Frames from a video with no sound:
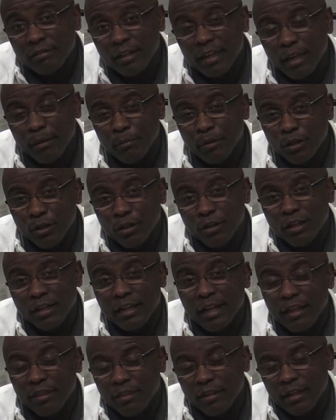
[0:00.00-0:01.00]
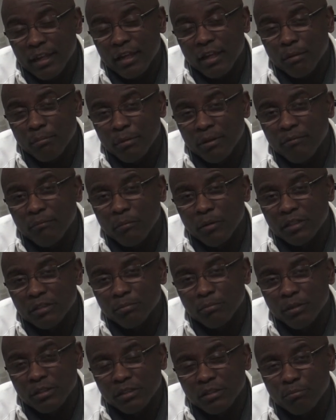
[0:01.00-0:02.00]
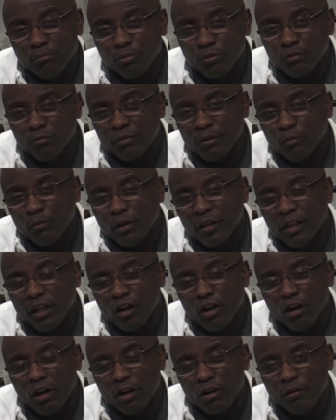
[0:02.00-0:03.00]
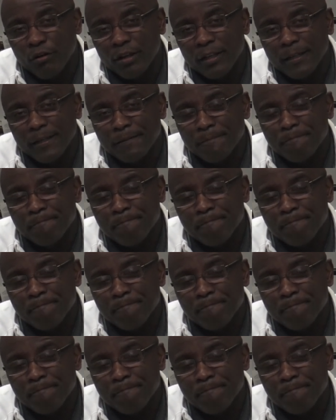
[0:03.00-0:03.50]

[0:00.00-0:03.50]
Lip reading: Can be good, and I think they can be much, much improved than where they are currently.